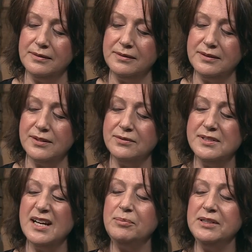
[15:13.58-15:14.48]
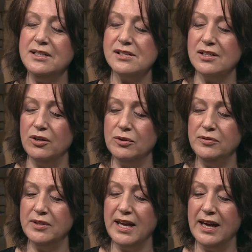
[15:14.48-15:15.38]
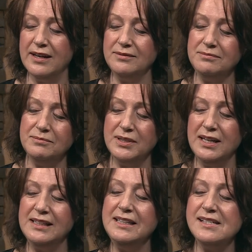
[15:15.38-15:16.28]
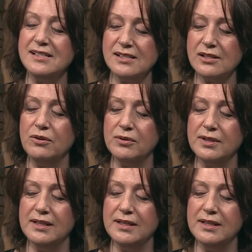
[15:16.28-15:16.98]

So doubly slow if you can, but at least slower than